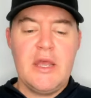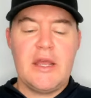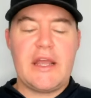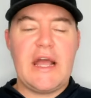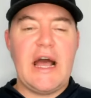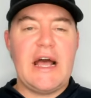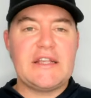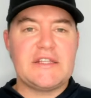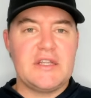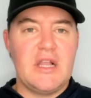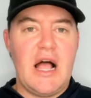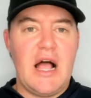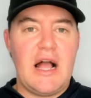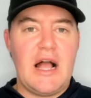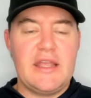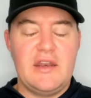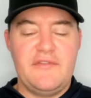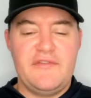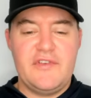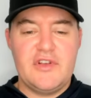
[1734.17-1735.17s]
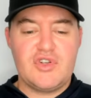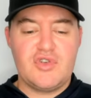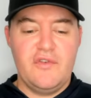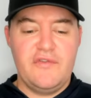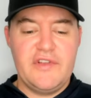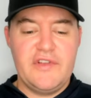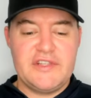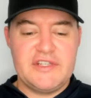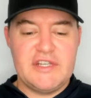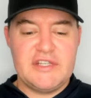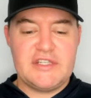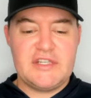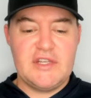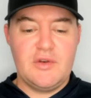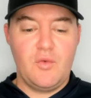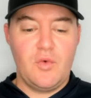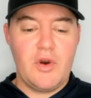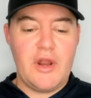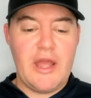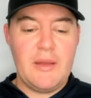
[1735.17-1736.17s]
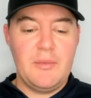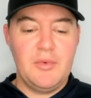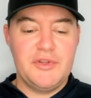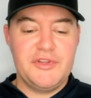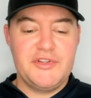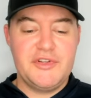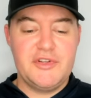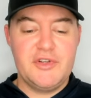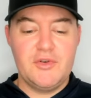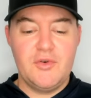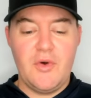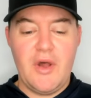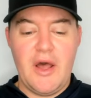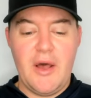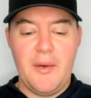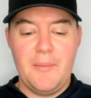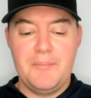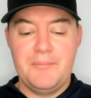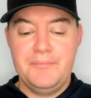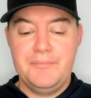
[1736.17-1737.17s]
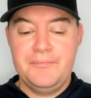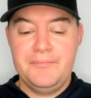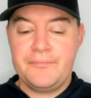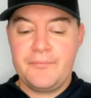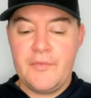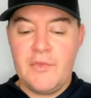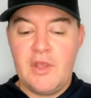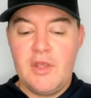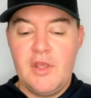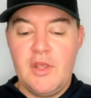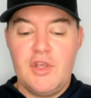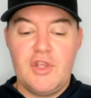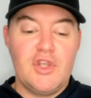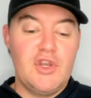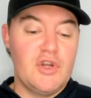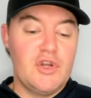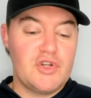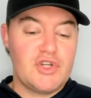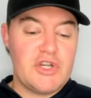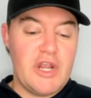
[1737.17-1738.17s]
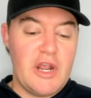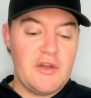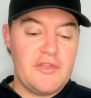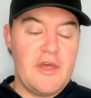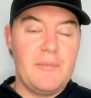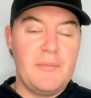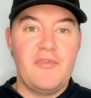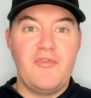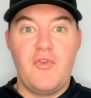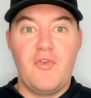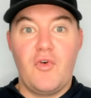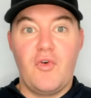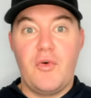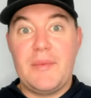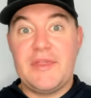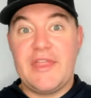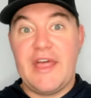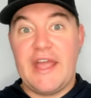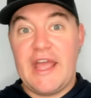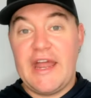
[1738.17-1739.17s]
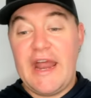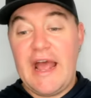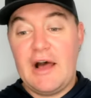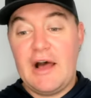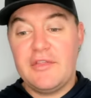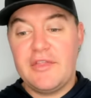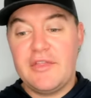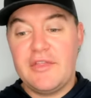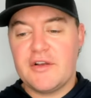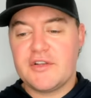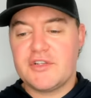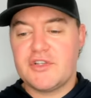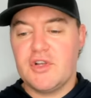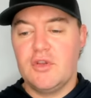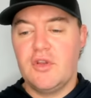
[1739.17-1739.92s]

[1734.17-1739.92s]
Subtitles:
guys lock in official visits, and we're able to share them before maybe they get out there. So